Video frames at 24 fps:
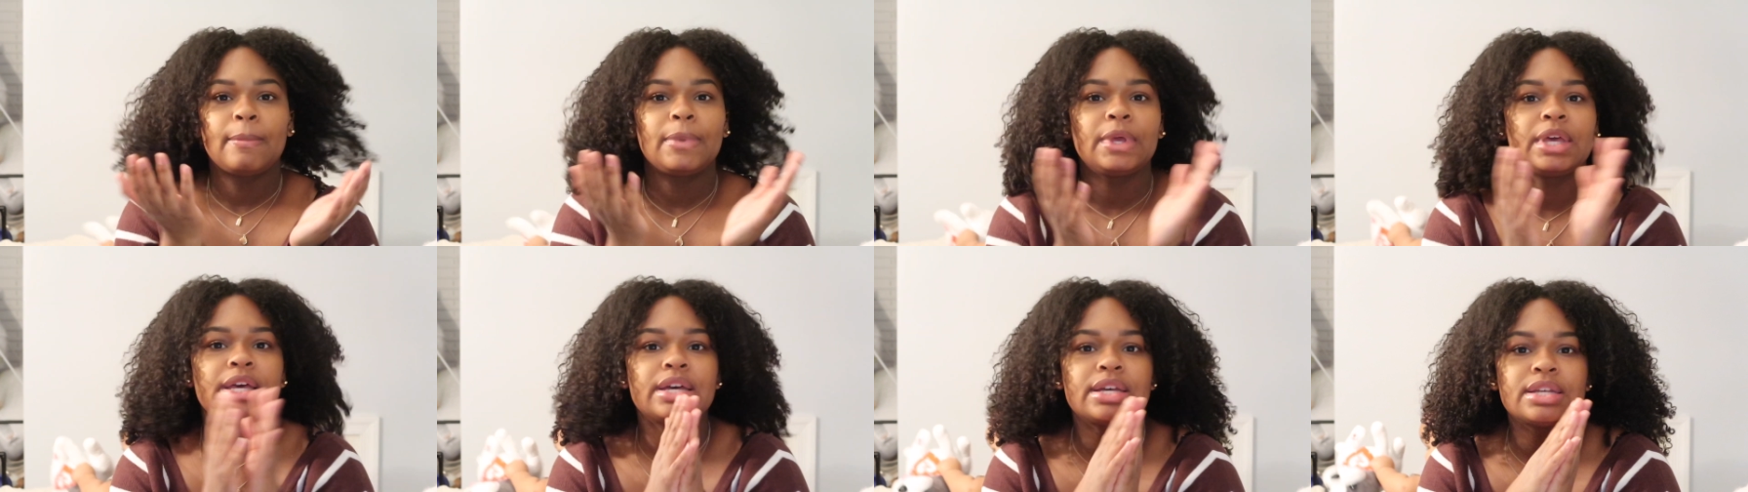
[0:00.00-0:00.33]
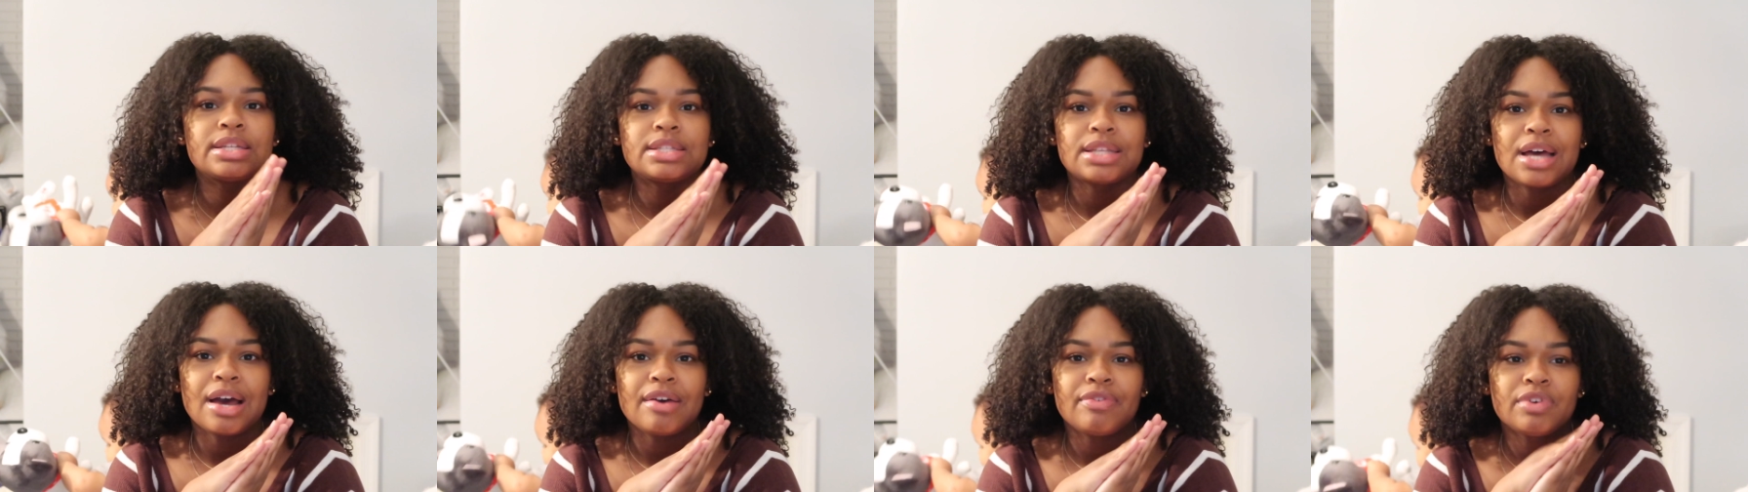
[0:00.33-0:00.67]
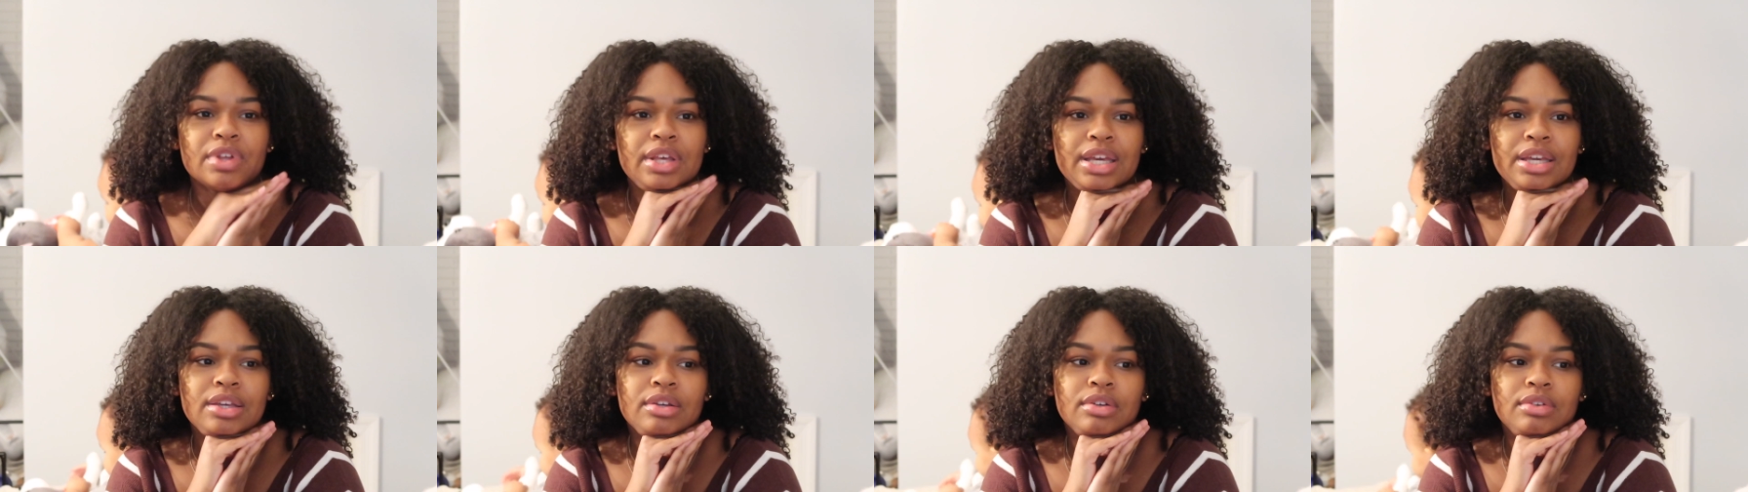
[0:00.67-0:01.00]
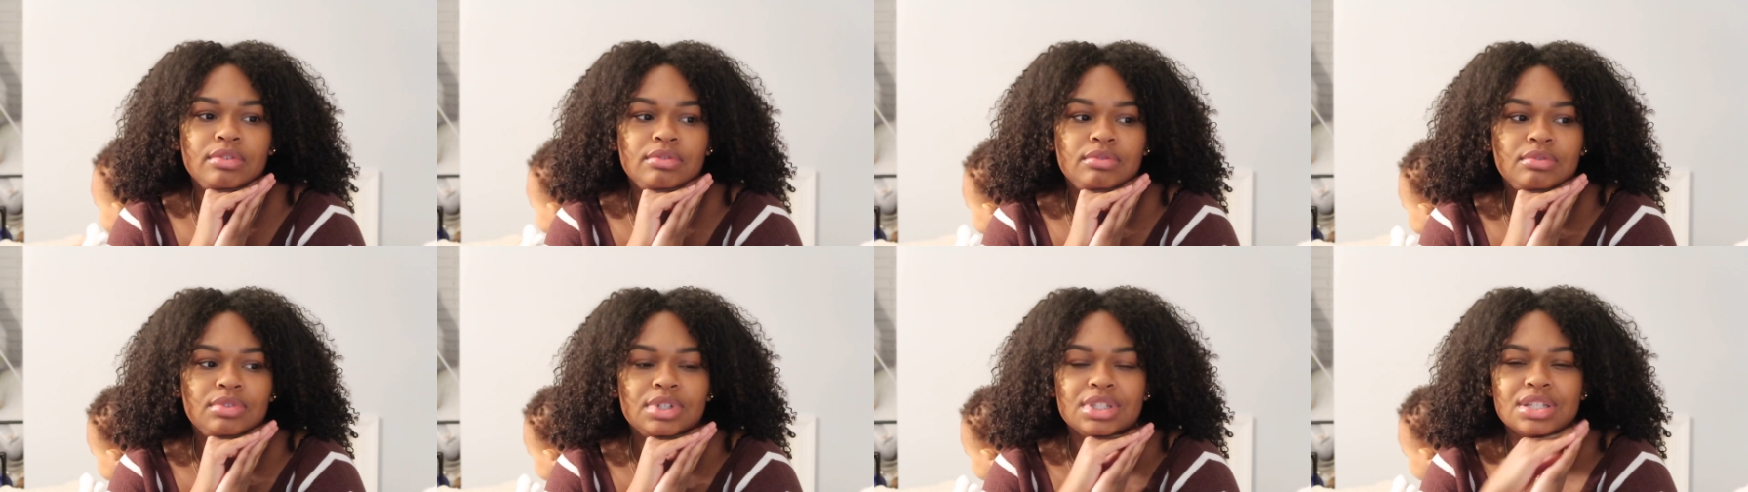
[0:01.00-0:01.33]
because I feel like,
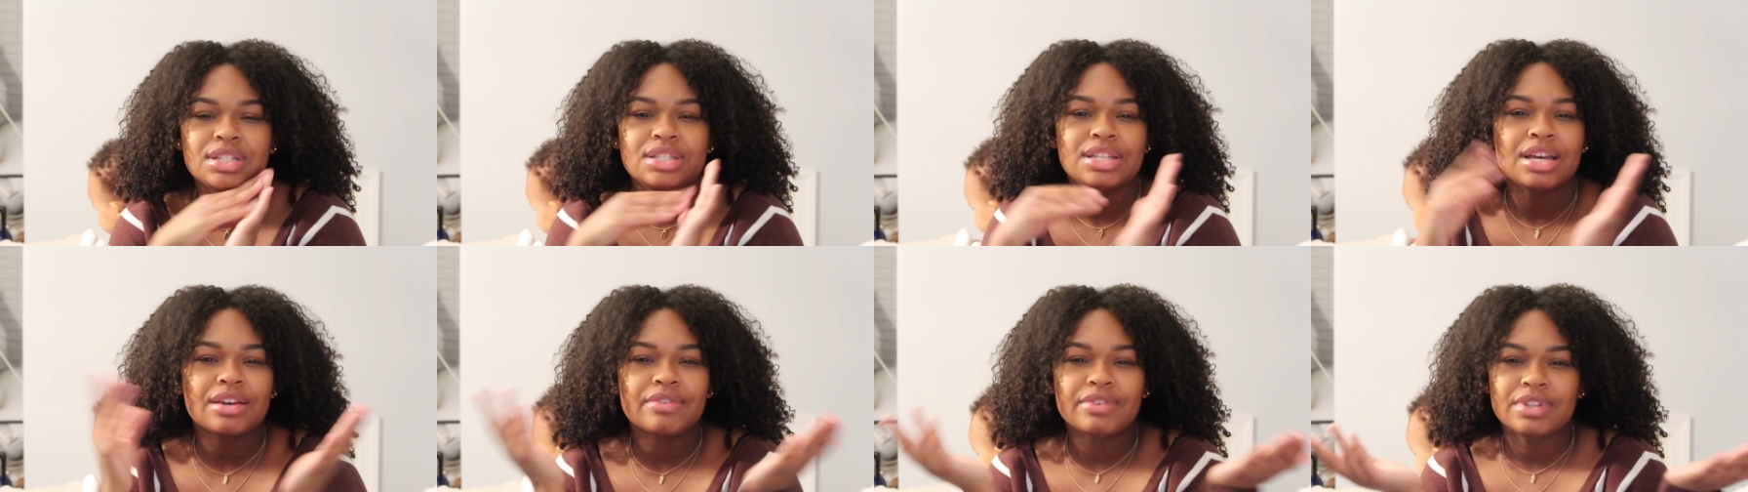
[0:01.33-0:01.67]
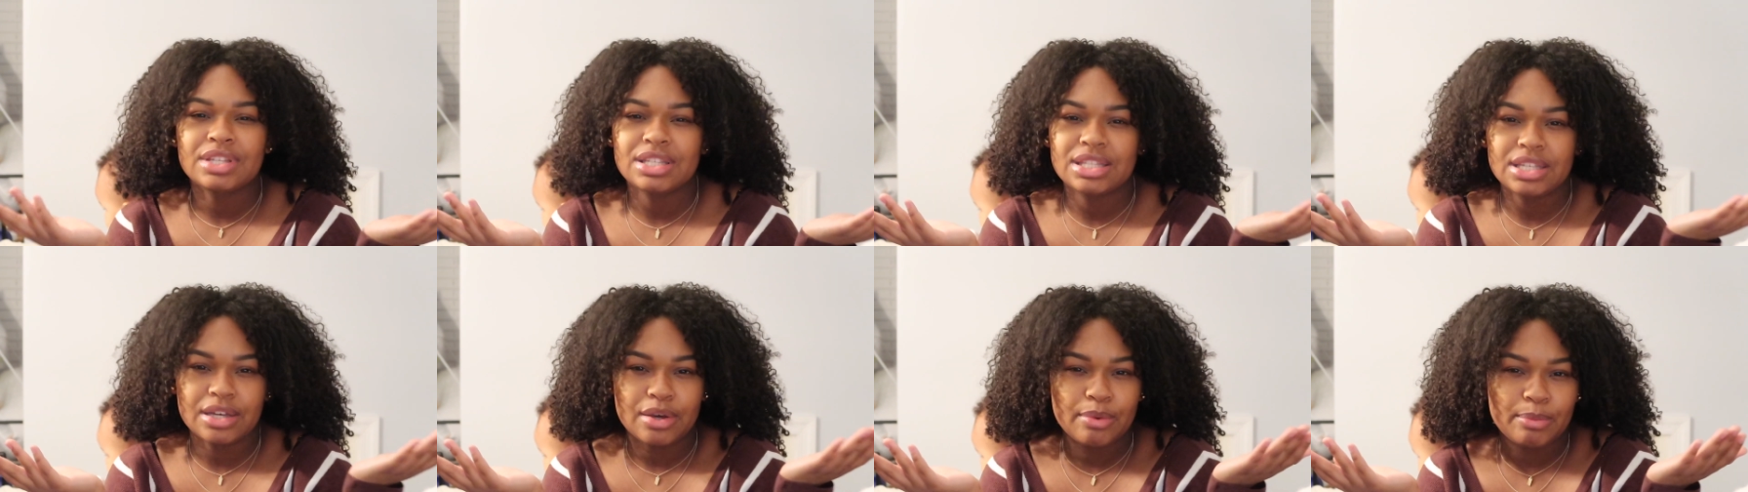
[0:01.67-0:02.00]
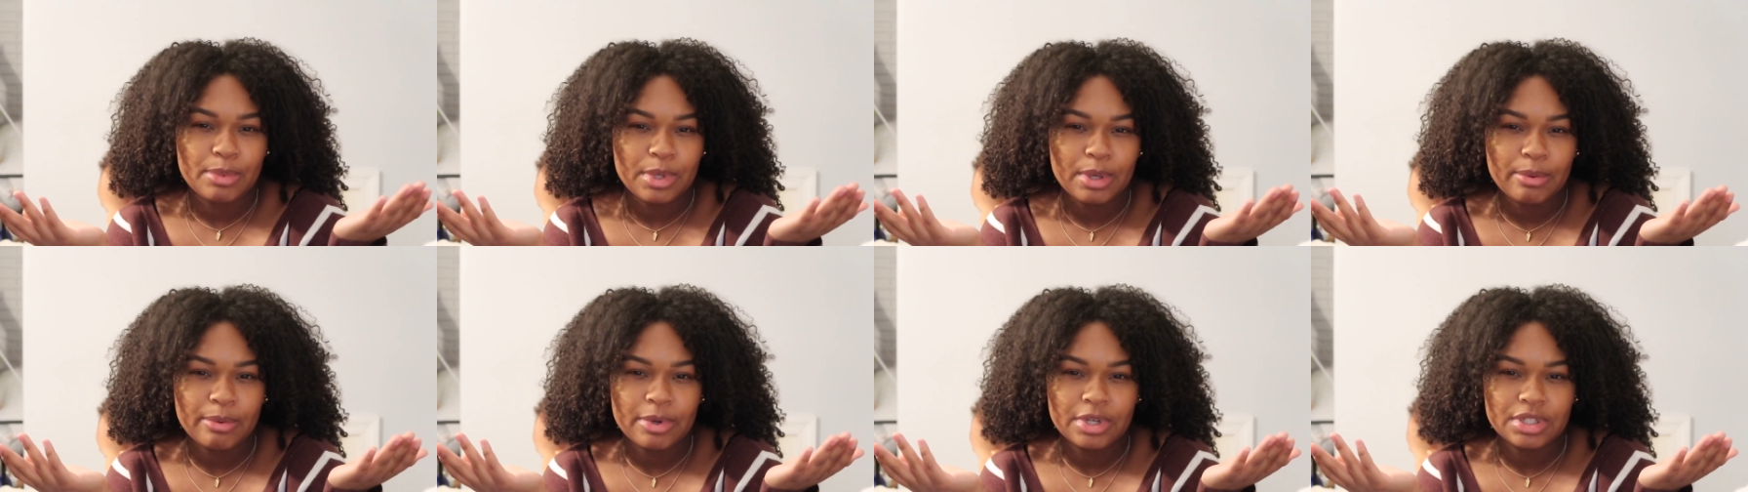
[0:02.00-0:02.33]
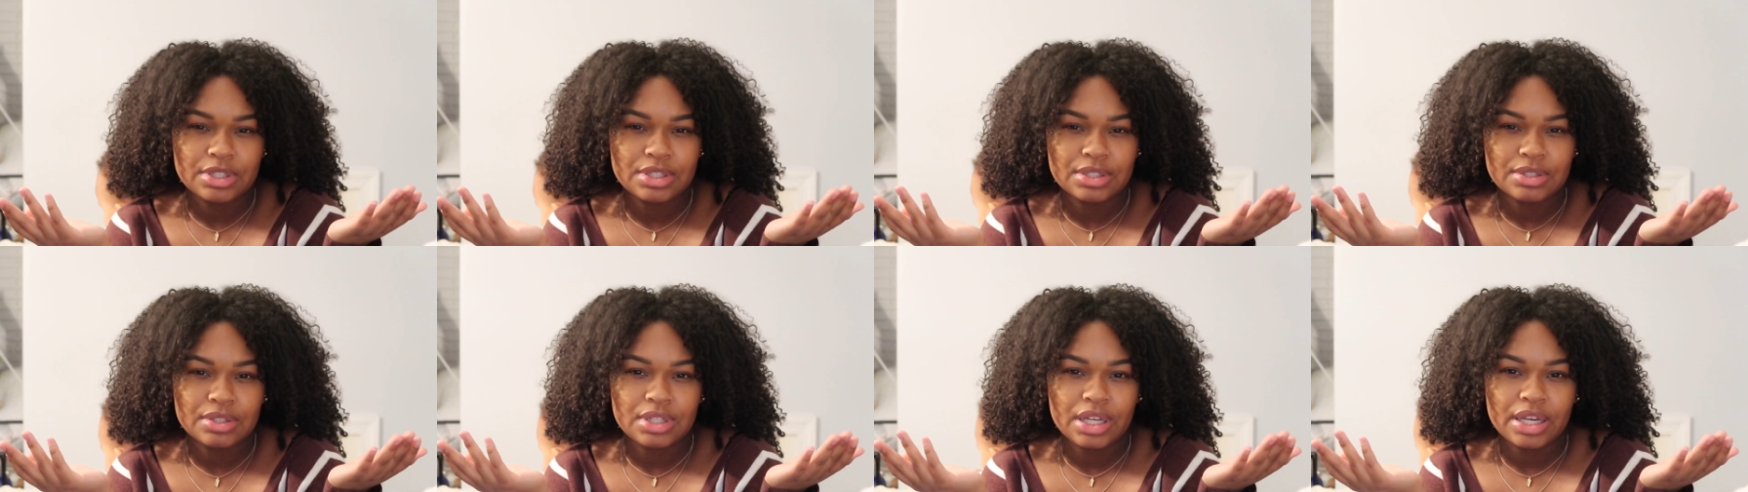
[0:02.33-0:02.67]
what does that really tell me
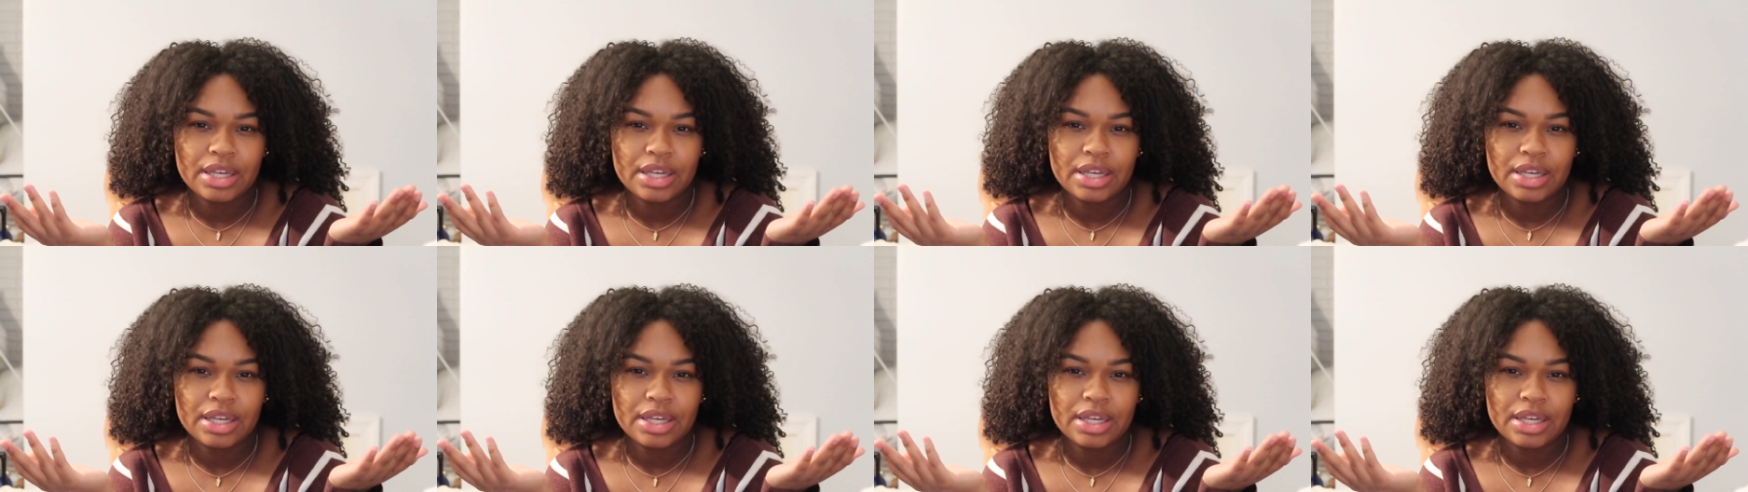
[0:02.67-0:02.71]
about you?